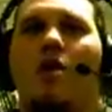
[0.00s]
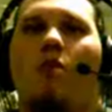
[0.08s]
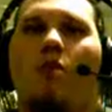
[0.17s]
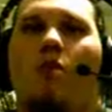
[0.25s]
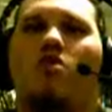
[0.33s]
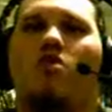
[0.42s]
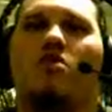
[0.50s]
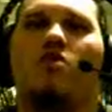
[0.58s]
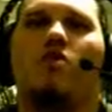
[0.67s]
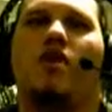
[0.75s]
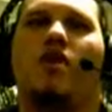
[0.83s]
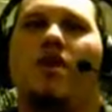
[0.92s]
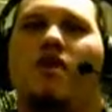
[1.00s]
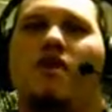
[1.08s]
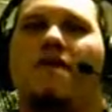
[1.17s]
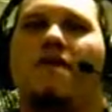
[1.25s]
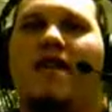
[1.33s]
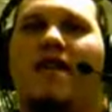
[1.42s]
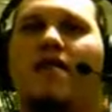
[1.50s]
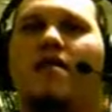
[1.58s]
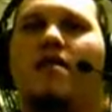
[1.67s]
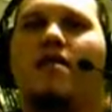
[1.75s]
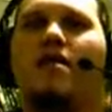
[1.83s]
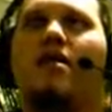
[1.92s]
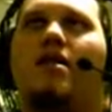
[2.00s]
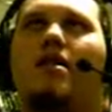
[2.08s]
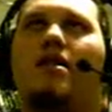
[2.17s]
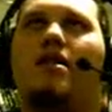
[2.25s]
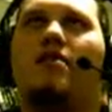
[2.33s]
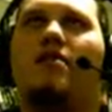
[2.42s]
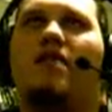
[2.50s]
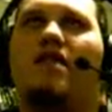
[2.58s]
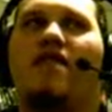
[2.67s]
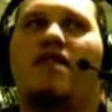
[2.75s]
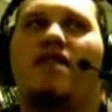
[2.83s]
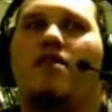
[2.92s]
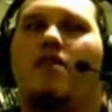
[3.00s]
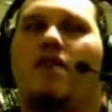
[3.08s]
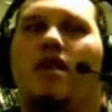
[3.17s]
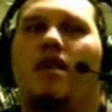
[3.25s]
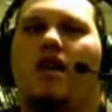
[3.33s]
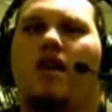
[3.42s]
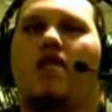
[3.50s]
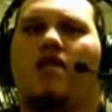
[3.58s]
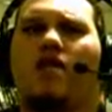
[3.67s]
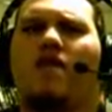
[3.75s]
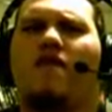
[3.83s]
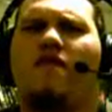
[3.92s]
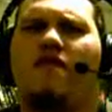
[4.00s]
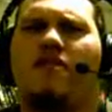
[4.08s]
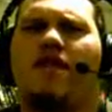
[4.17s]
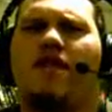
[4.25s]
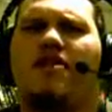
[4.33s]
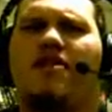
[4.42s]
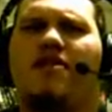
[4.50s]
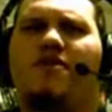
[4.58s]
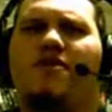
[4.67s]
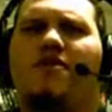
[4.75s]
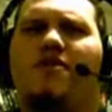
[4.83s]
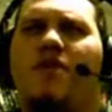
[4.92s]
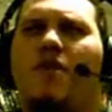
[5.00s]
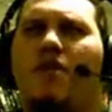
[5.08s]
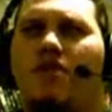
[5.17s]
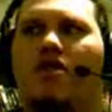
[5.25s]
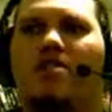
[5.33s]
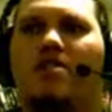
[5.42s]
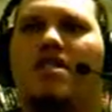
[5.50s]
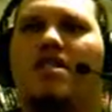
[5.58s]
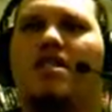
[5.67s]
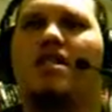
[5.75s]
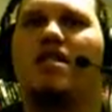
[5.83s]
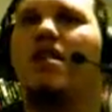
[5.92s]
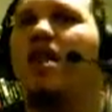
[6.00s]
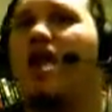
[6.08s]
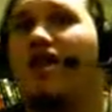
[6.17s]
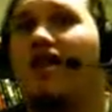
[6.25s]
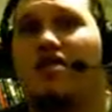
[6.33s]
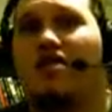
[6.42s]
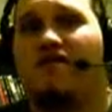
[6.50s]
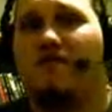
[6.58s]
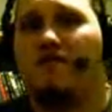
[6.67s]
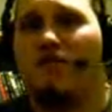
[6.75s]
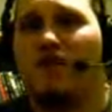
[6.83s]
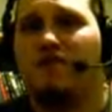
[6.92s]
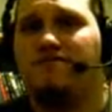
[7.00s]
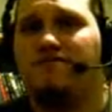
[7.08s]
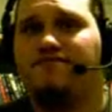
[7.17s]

Most of them run anywhere from 8 to, I believe it's 18, 8 to 24 players, whereas PC, it goes even more.